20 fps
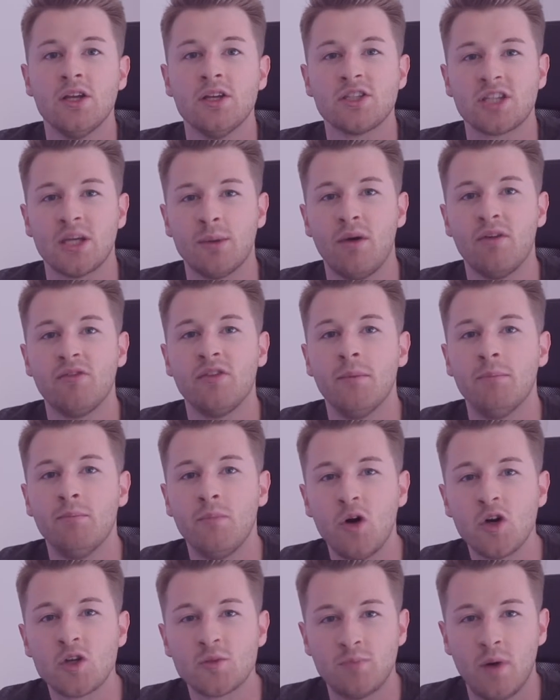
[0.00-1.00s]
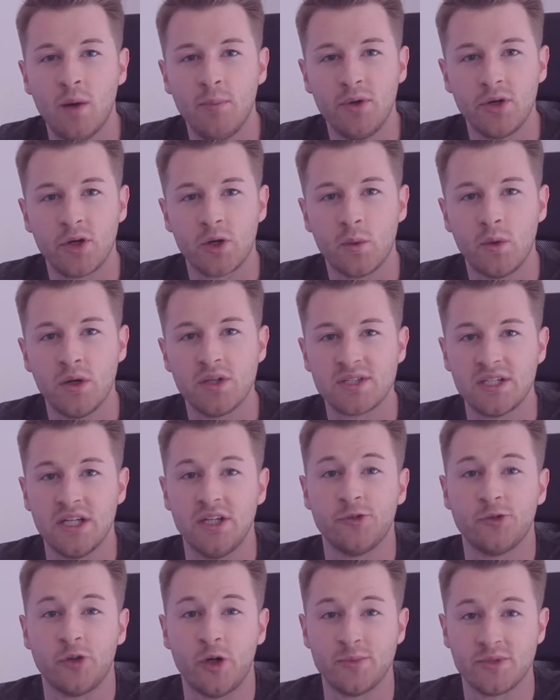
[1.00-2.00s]
Some of the most popular ones
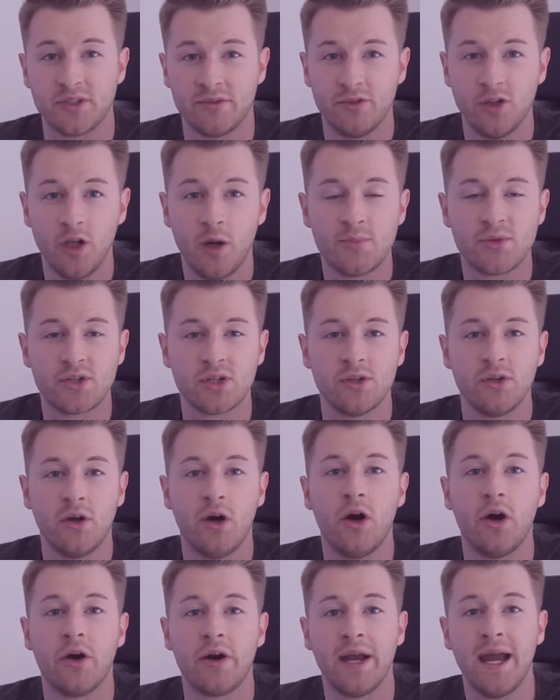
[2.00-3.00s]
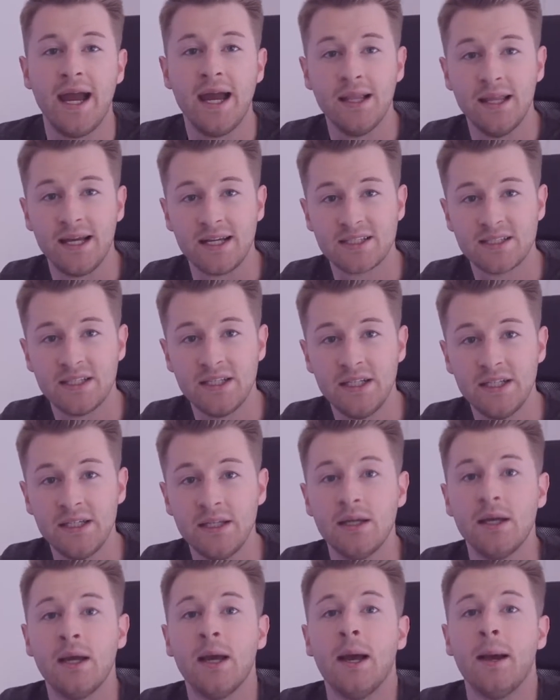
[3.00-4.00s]
in terms of adoption are LXC,
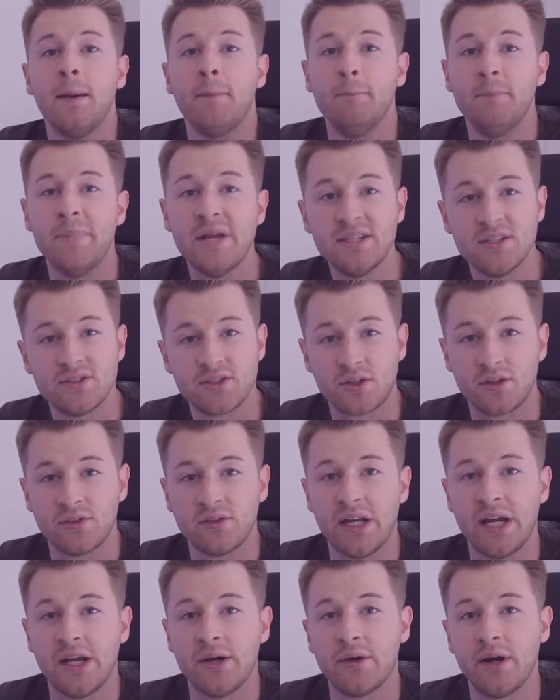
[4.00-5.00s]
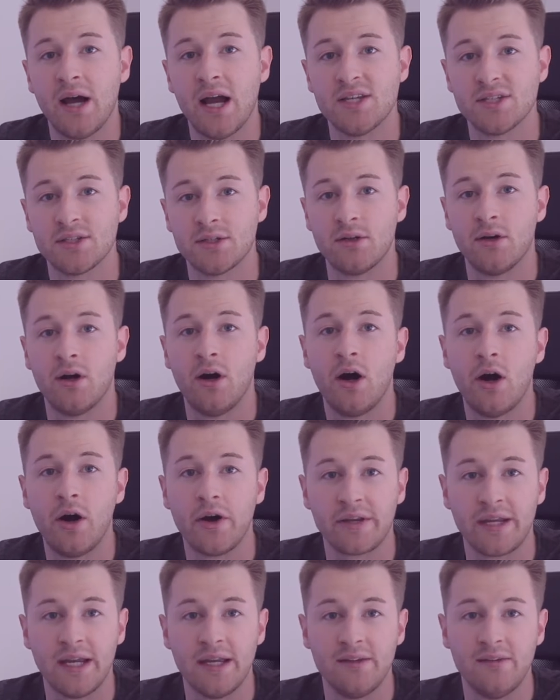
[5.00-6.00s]
Mises Containerizer,
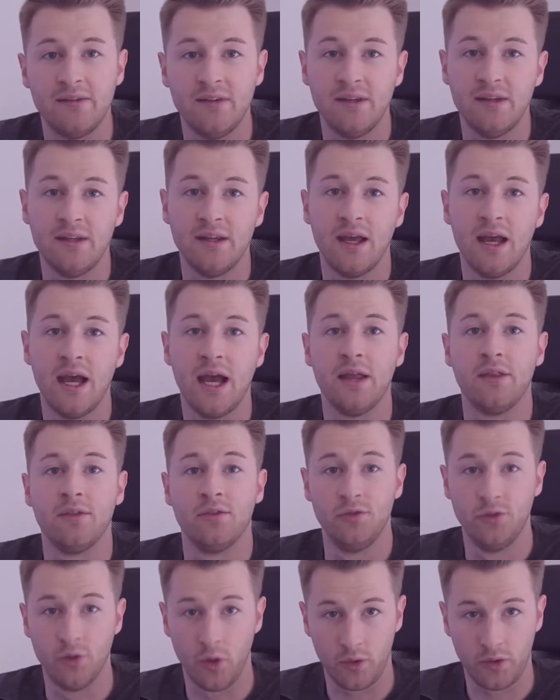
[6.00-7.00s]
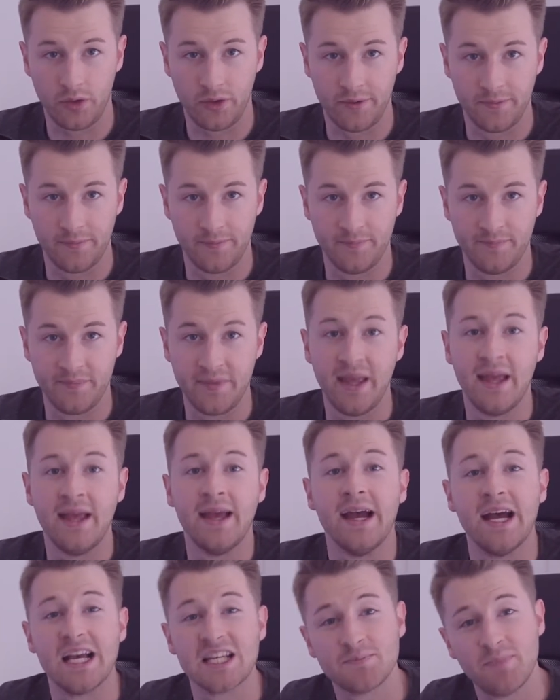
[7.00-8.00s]
RKT, and Docker.
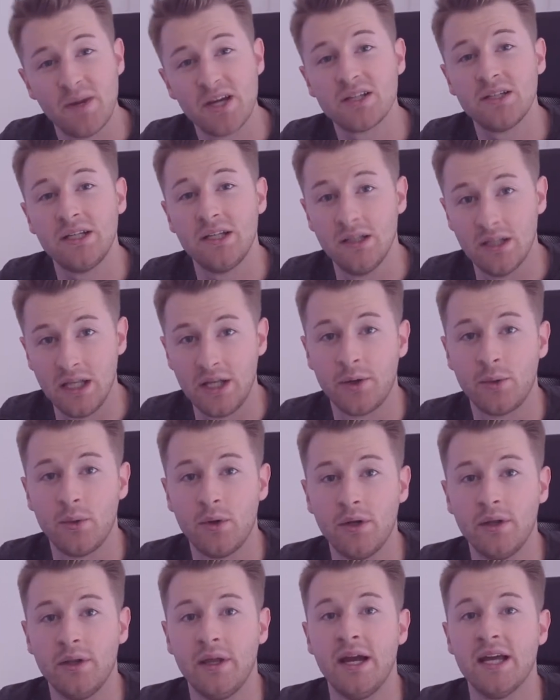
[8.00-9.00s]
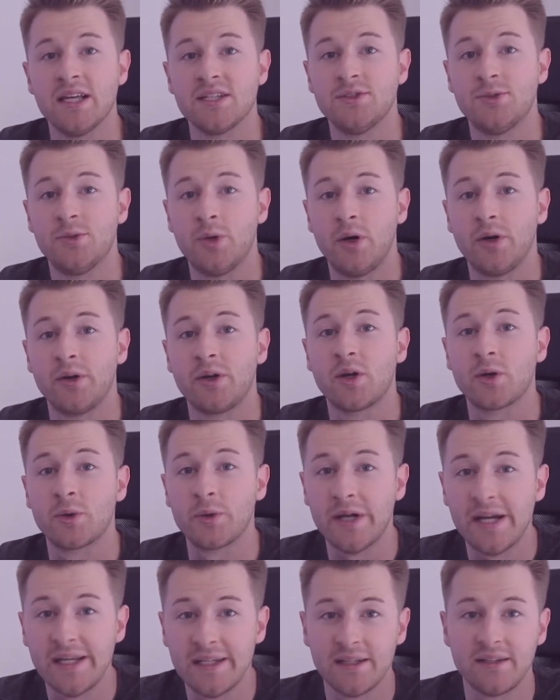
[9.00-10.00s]
Especially the latter one has drawn
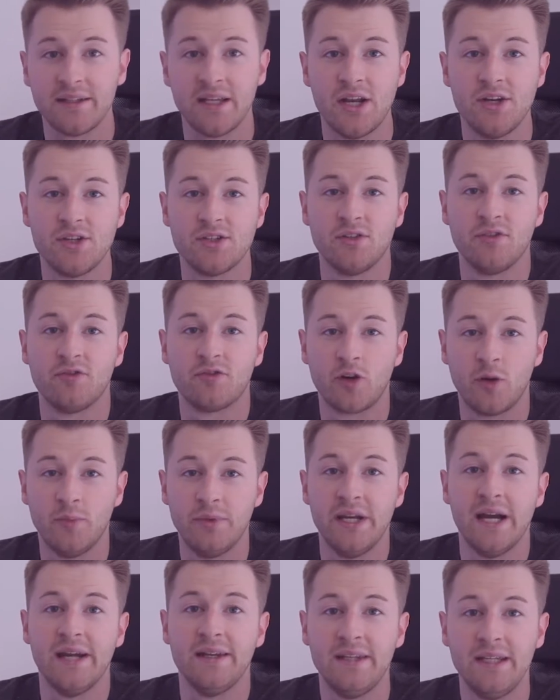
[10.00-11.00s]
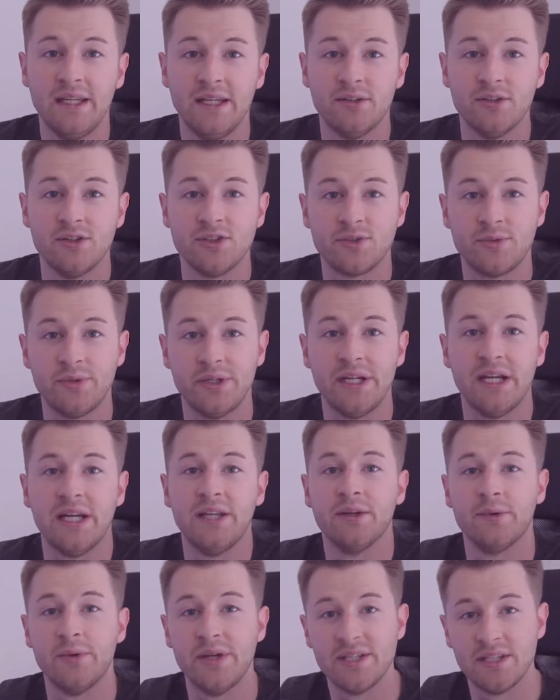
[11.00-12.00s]
great attention from the IT industry
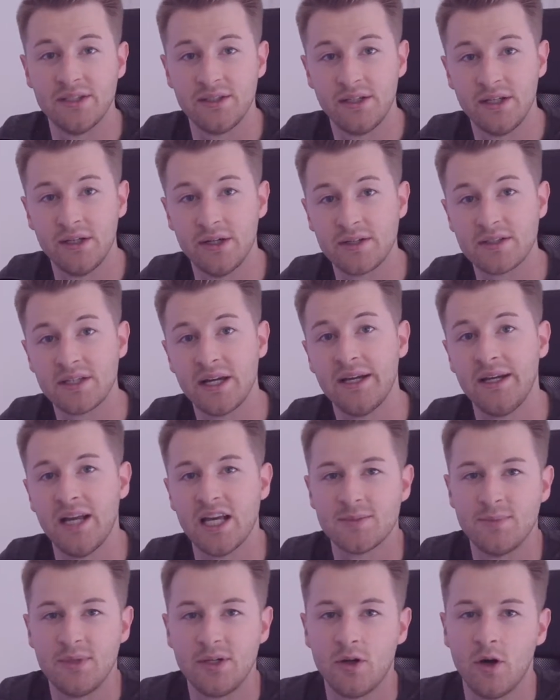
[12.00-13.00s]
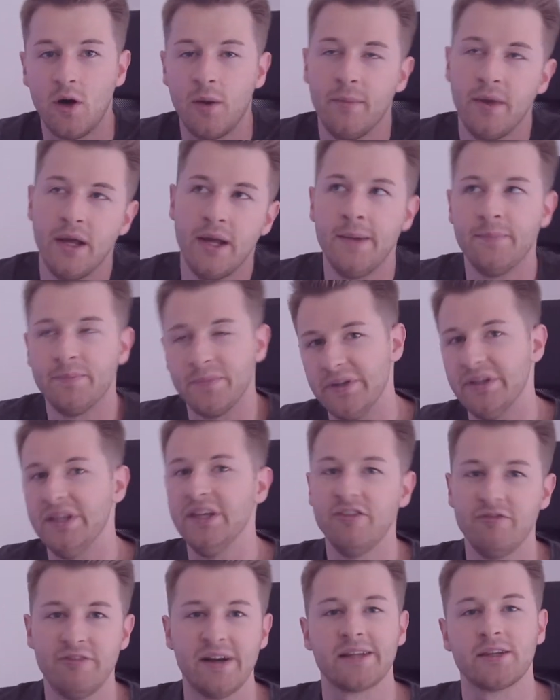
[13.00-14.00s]
in the recent years and has become the
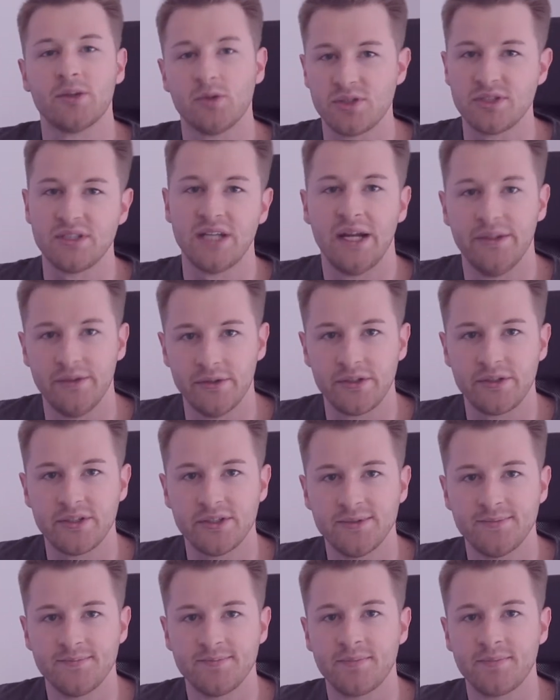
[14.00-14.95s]
de facto standard.